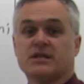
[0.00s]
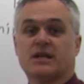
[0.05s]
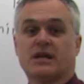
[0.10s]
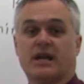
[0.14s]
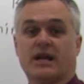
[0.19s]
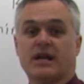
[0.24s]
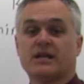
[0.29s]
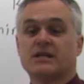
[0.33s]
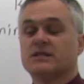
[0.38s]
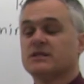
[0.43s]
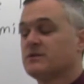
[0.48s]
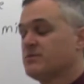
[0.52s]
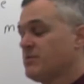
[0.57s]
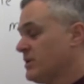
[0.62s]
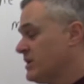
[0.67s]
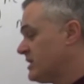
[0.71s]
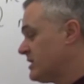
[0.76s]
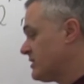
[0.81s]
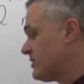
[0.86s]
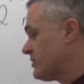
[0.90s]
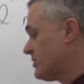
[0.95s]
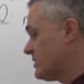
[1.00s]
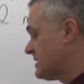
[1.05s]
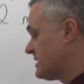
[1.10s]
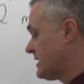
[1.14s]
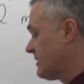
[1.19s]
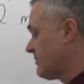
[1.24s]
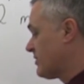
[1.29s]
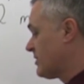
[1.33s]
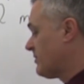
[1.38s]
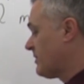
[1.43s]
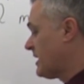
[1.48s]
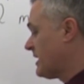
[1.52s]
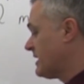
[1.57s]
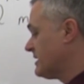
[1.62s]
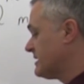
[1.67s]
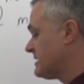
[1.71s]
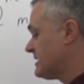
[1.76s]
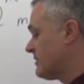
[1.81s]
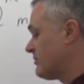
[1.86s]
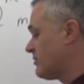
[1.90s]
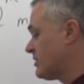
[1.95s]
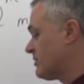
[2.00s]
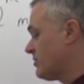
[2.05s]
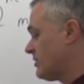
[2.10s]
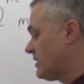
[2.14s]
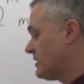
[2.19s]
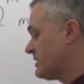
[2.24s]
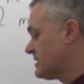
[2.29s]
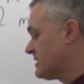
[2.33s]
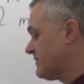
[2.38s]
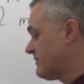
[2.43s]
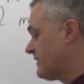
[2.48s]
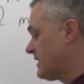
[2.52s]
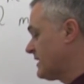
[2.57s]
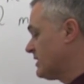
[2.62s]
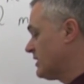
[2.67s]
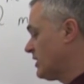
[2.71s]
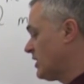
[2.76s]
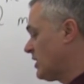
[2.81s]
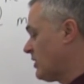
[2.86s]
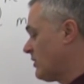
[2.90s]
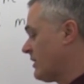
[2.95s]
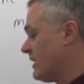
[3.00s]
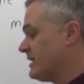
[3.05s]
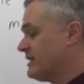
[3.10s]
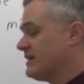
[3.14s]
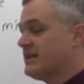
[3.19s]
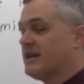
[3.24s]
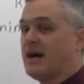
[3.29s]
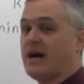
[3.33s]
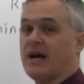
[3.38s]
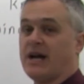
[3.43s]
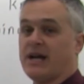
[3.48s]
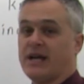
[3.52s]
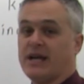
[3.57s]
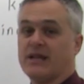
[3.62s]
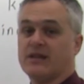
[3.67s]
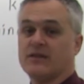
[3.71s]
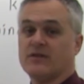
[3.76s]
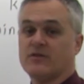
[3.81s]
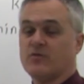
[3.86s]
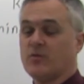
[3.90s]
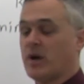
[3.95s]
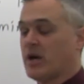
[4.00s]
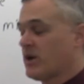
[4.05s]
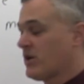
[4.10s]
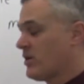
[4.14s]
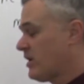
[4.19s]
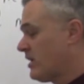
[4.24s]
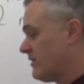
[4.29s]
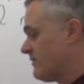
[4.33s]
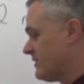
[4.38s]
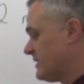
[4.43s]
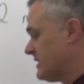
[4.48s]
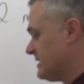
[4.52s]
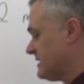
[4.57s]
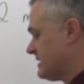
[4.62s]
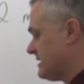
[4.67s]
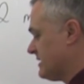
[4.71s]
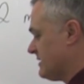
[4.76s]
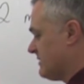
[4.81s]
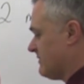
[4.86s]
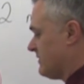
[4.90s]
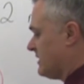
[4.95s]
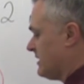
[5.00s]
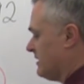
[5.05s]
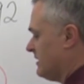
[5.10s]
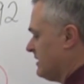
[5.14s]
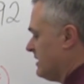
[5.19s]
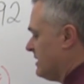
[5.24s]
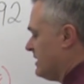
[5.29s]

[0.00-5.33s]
again, I can split it into a separate minus, separate plus to find the low end and high end of my confidence interval.